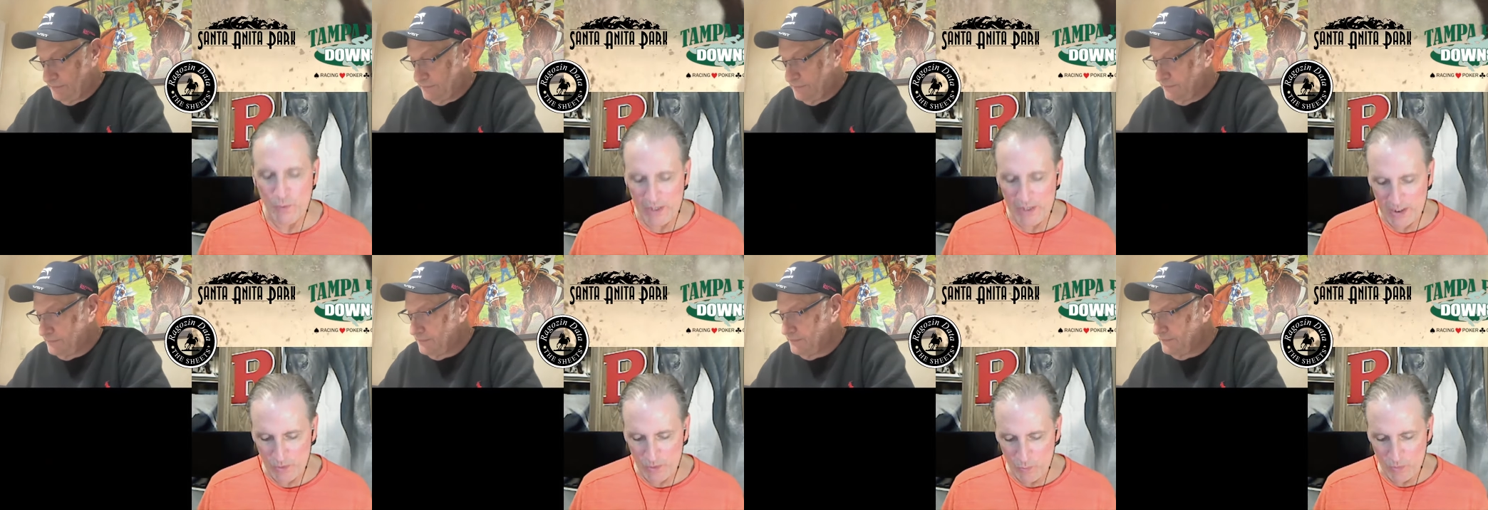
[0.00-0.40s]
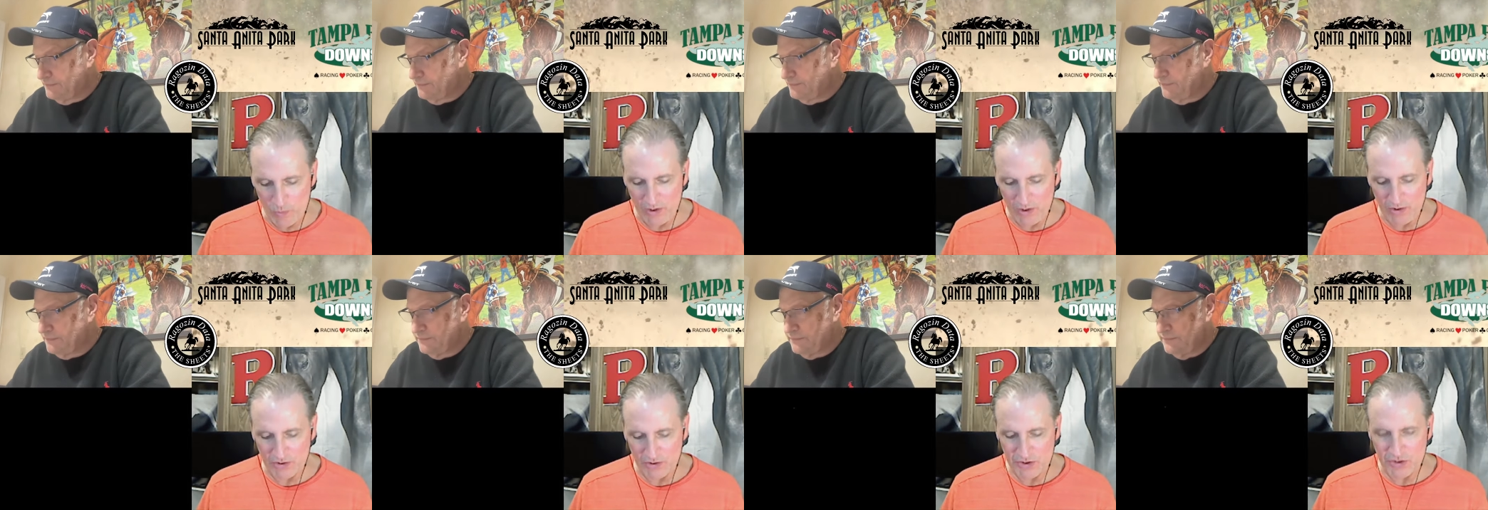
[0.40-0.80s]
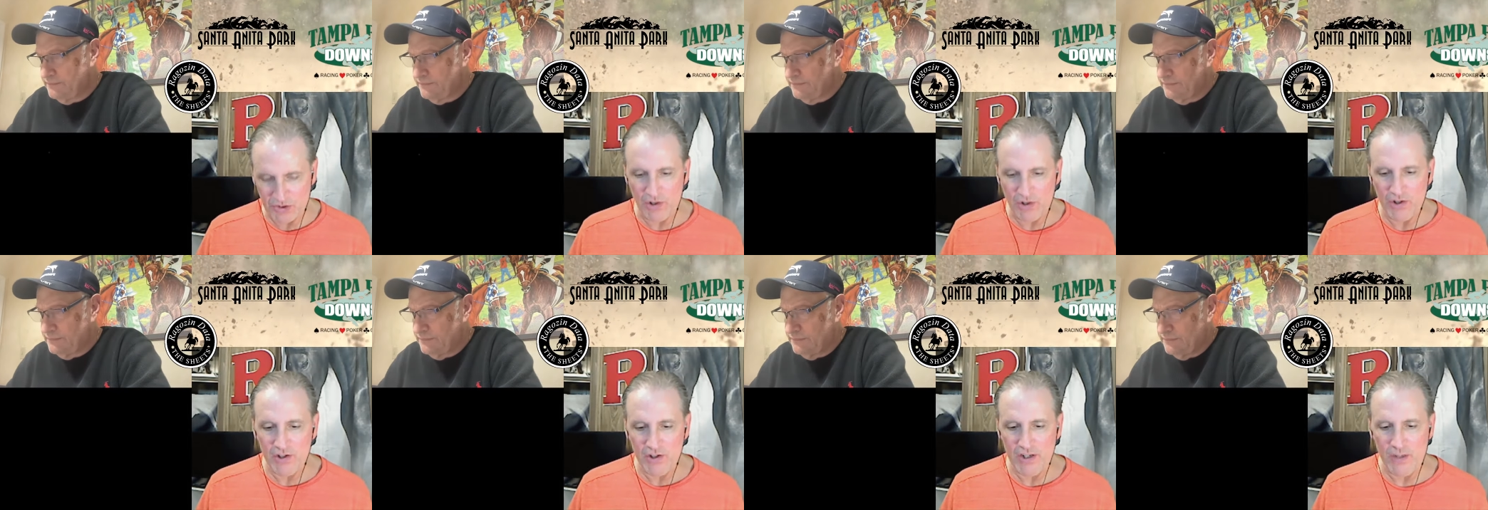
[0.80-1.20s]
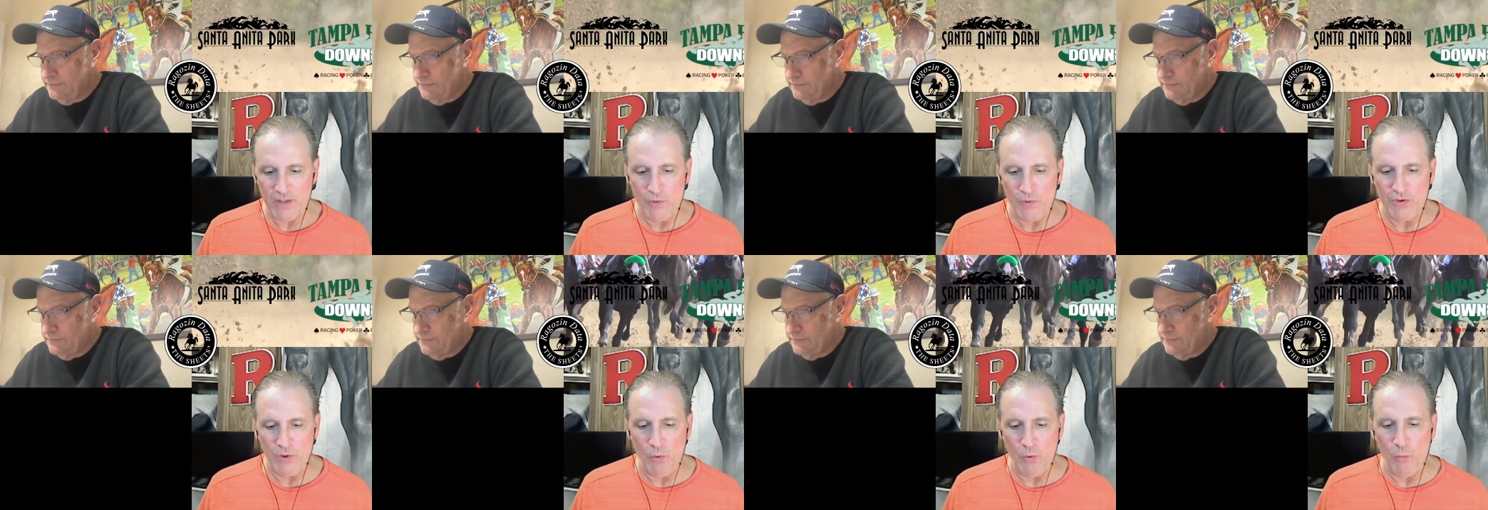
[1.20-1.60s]
Speaker 1: we will start
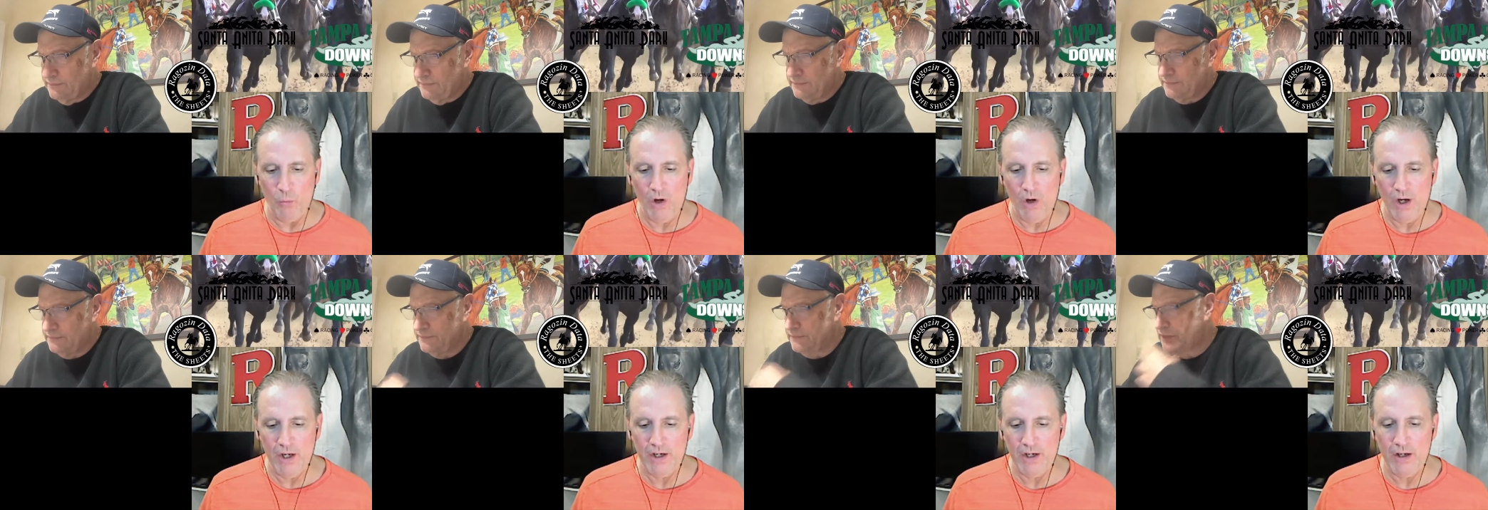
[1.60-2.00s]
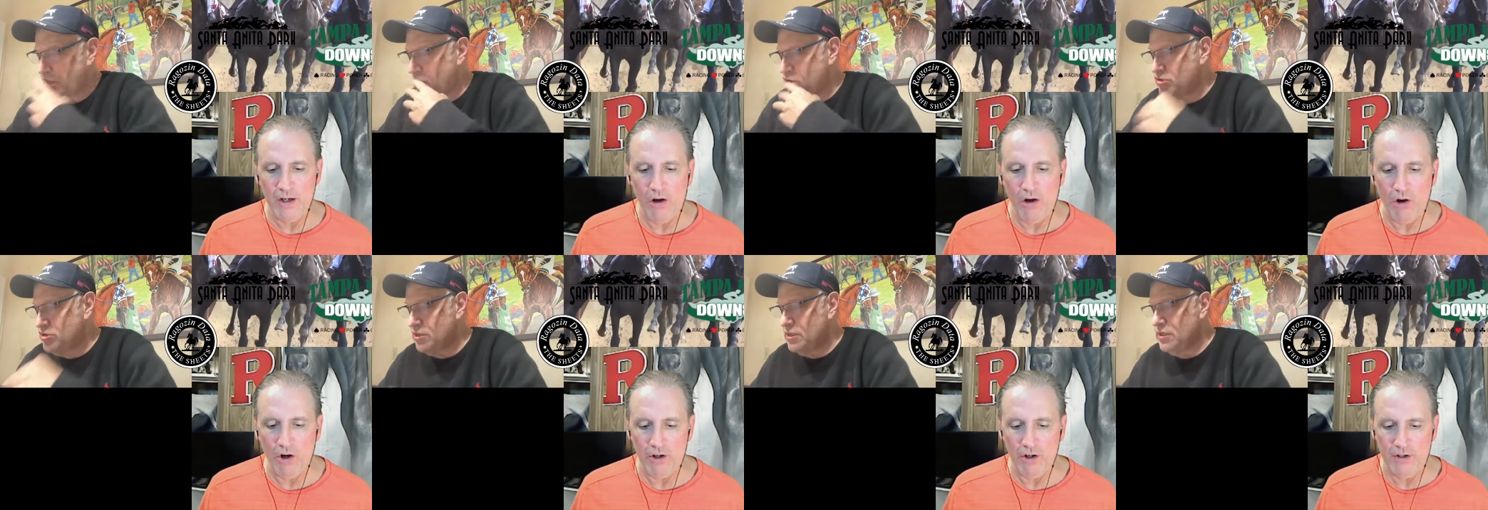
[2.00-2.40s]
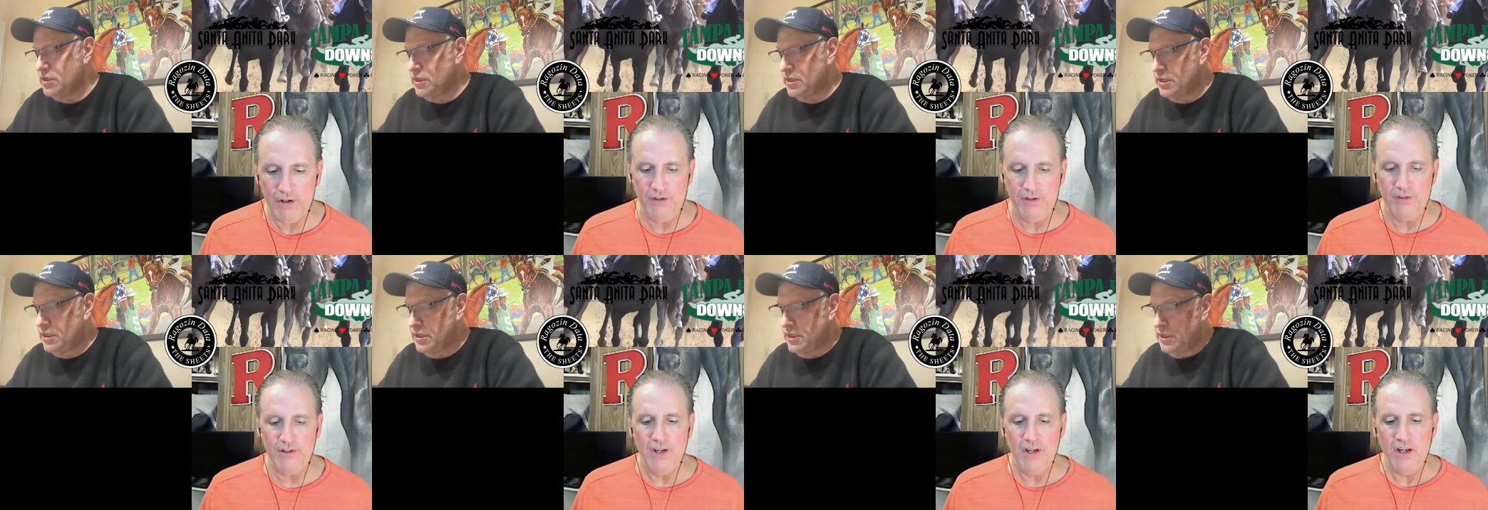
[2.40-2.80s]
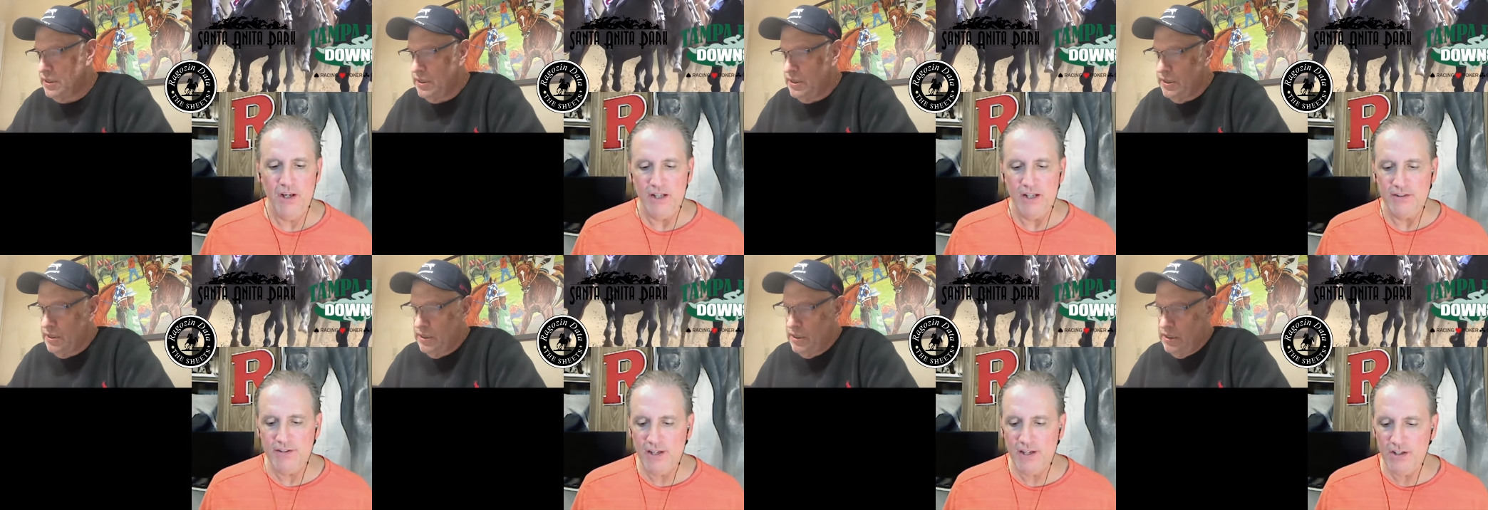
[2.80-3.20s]
with the one heartened,
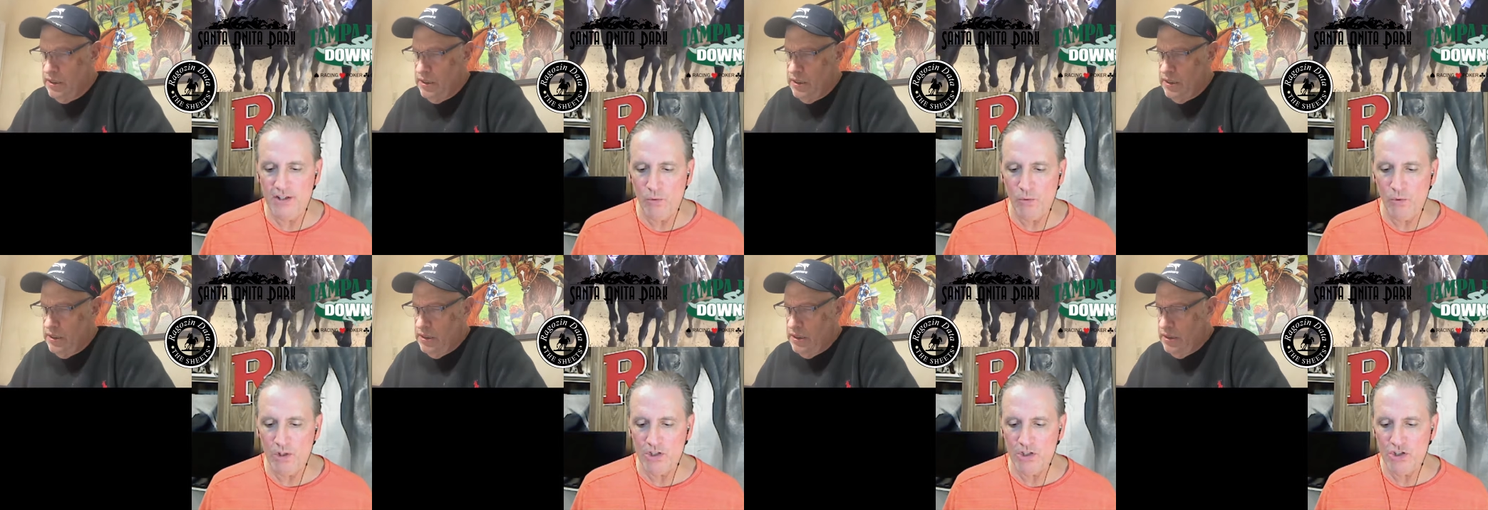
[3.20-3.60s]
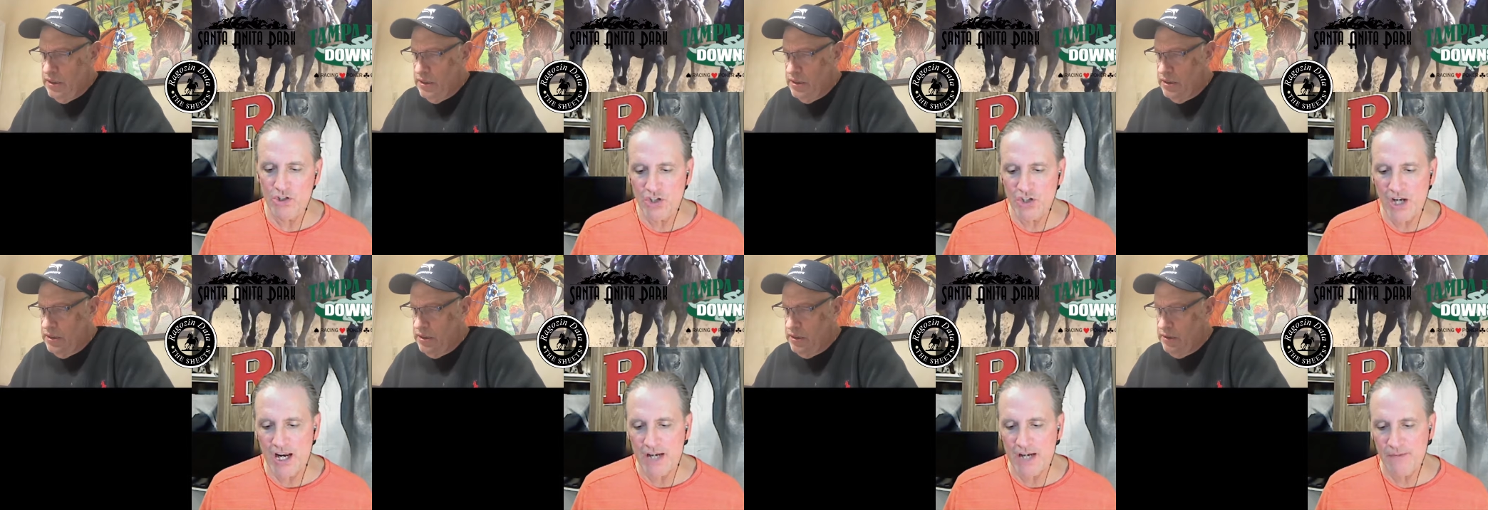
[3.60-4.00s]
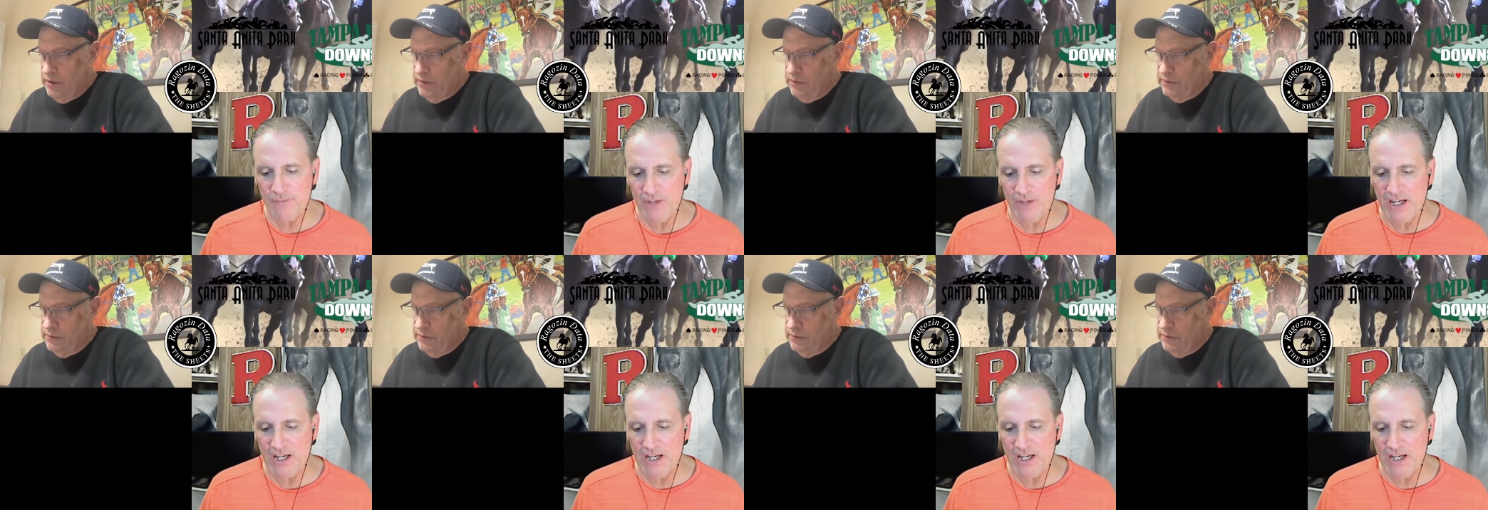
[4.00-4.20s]
a 10 to 1 shot.